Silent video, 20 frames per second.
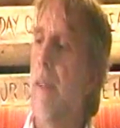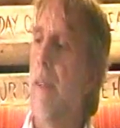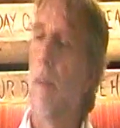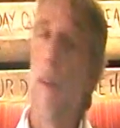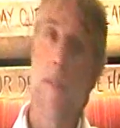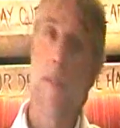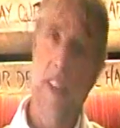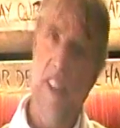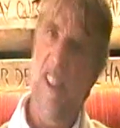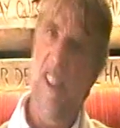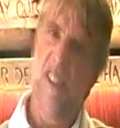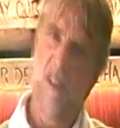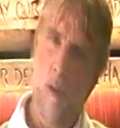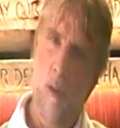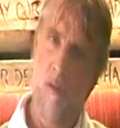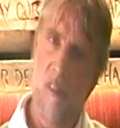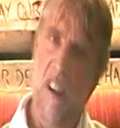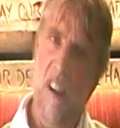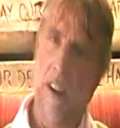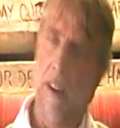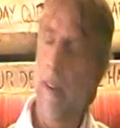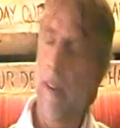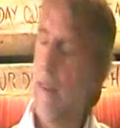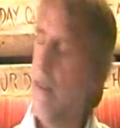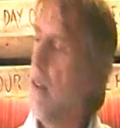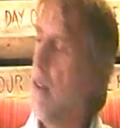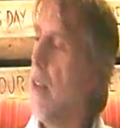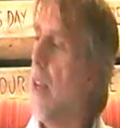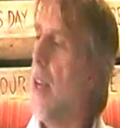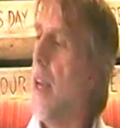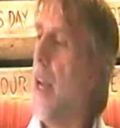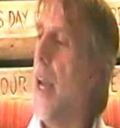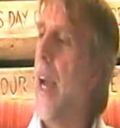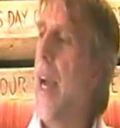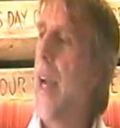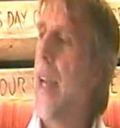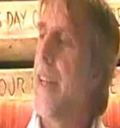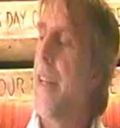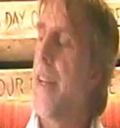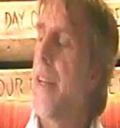my French is all right.
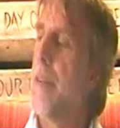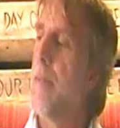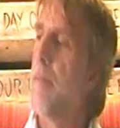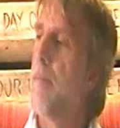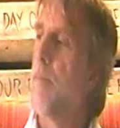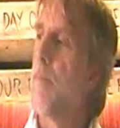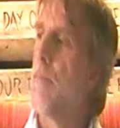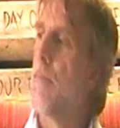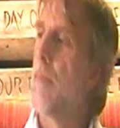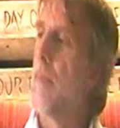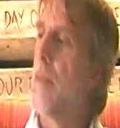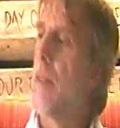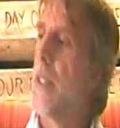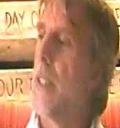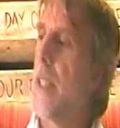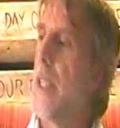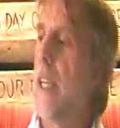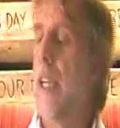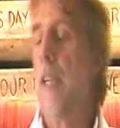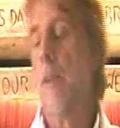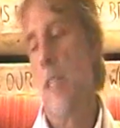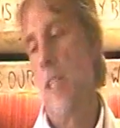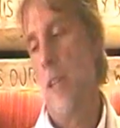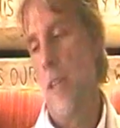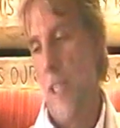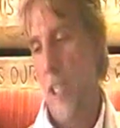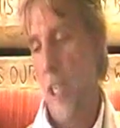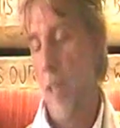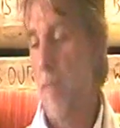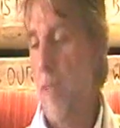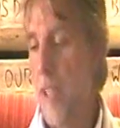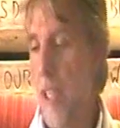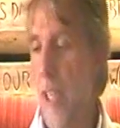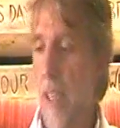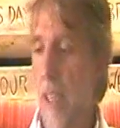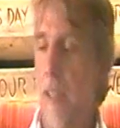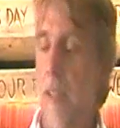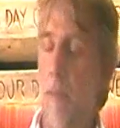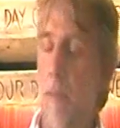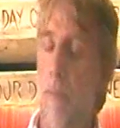And anyway, so I jumped in
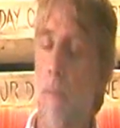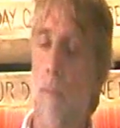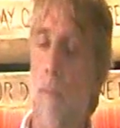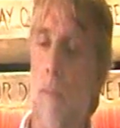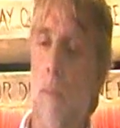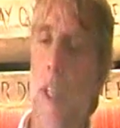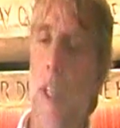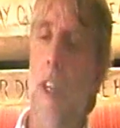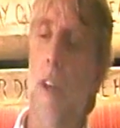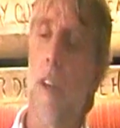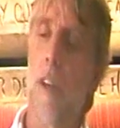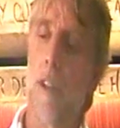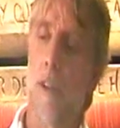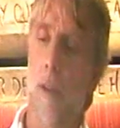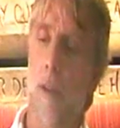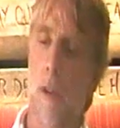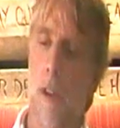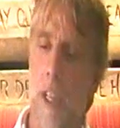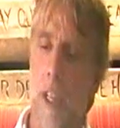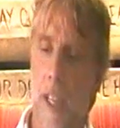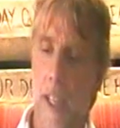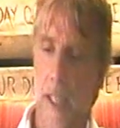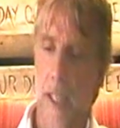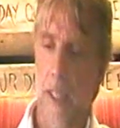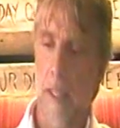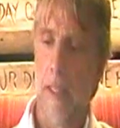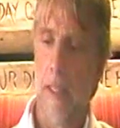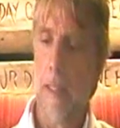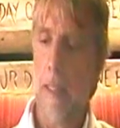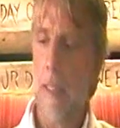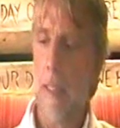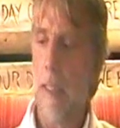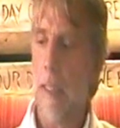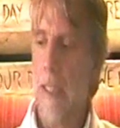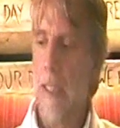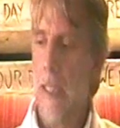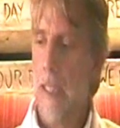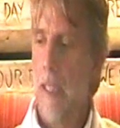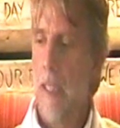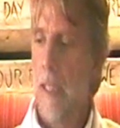and we got talking, and
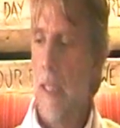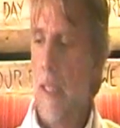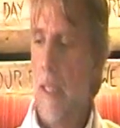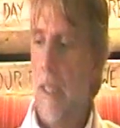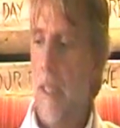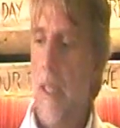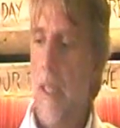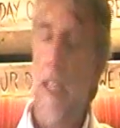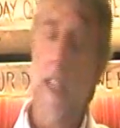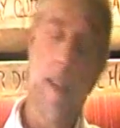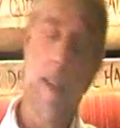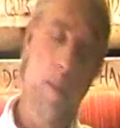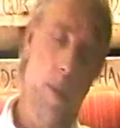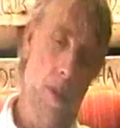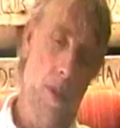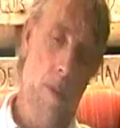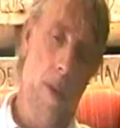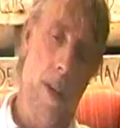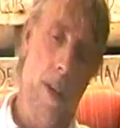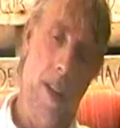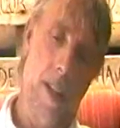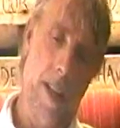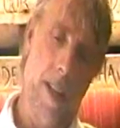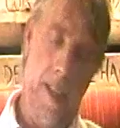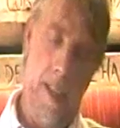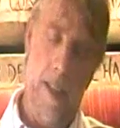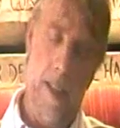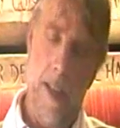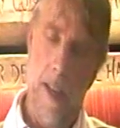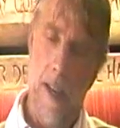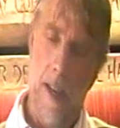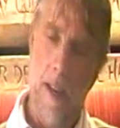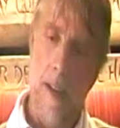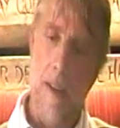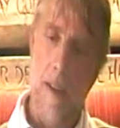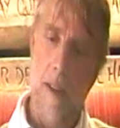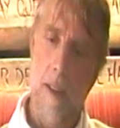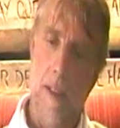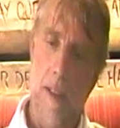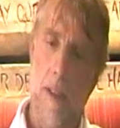he was working
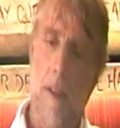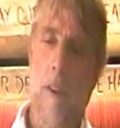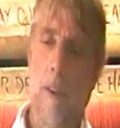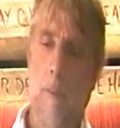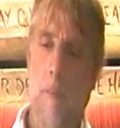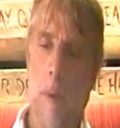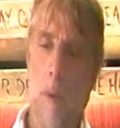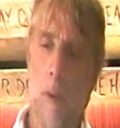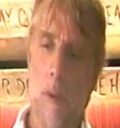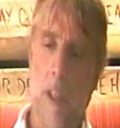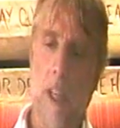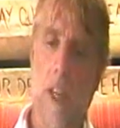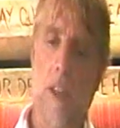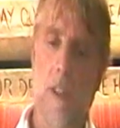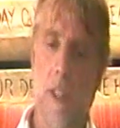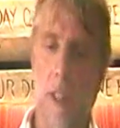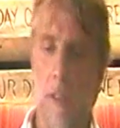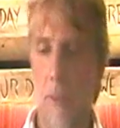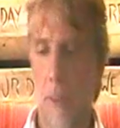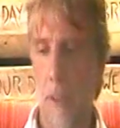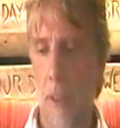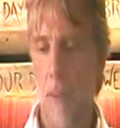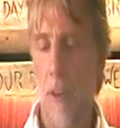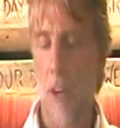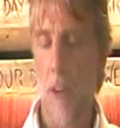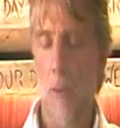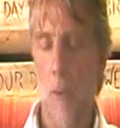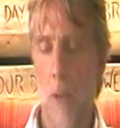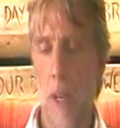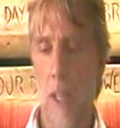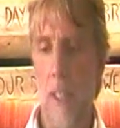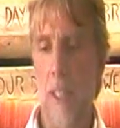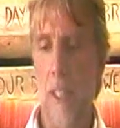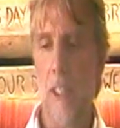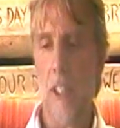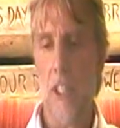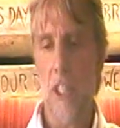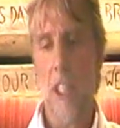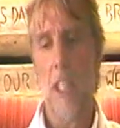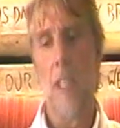on a bulldozer for the roadworks
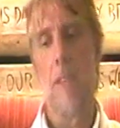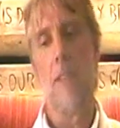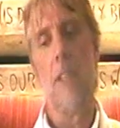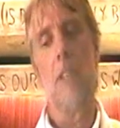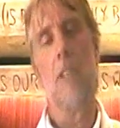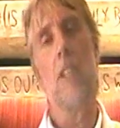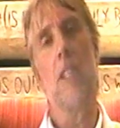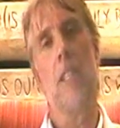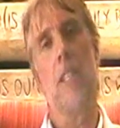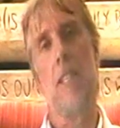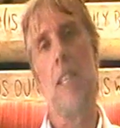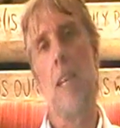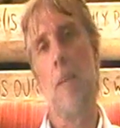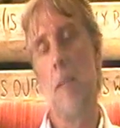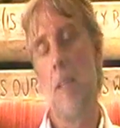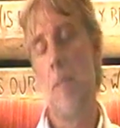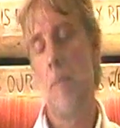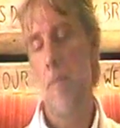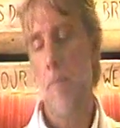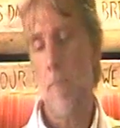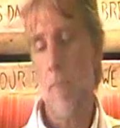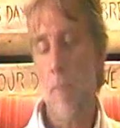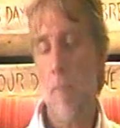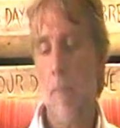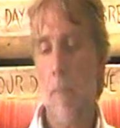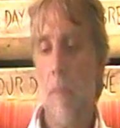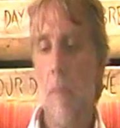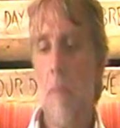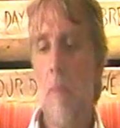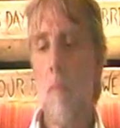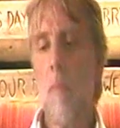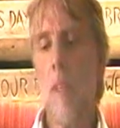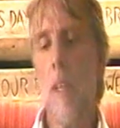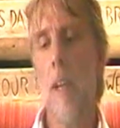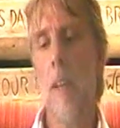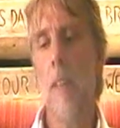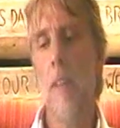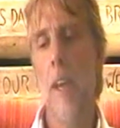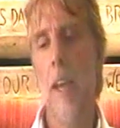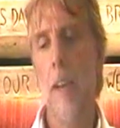in Geneva during the summer.
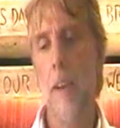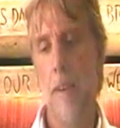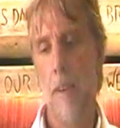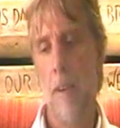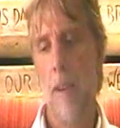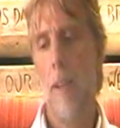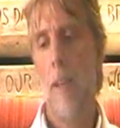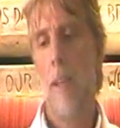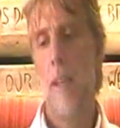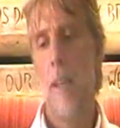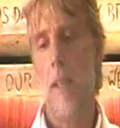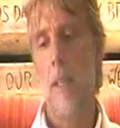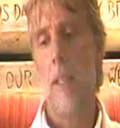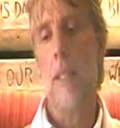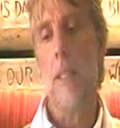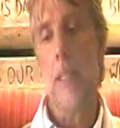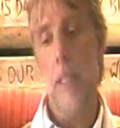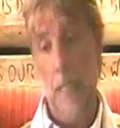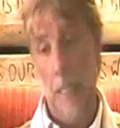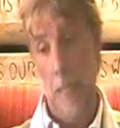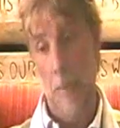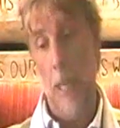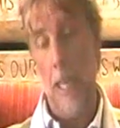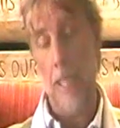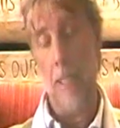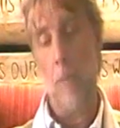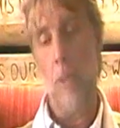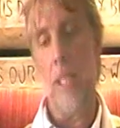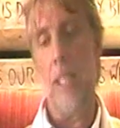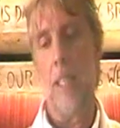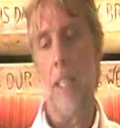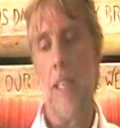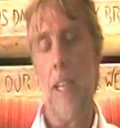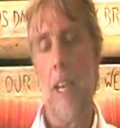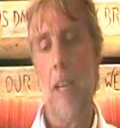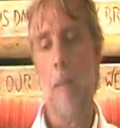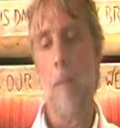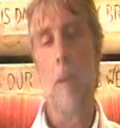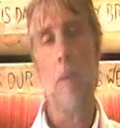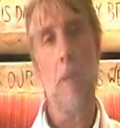And then as winter
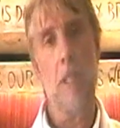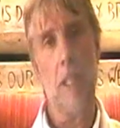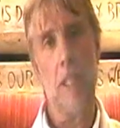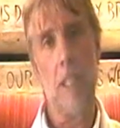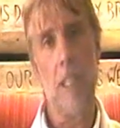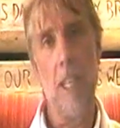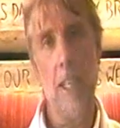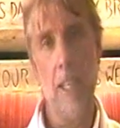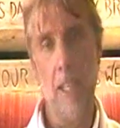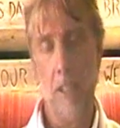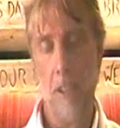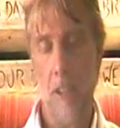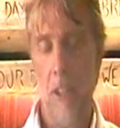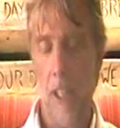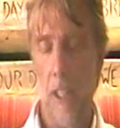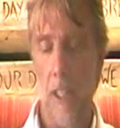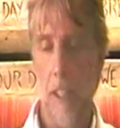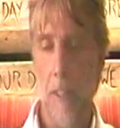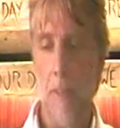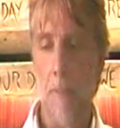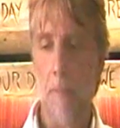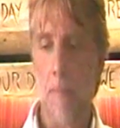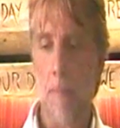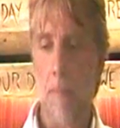came, he was a ski instructor,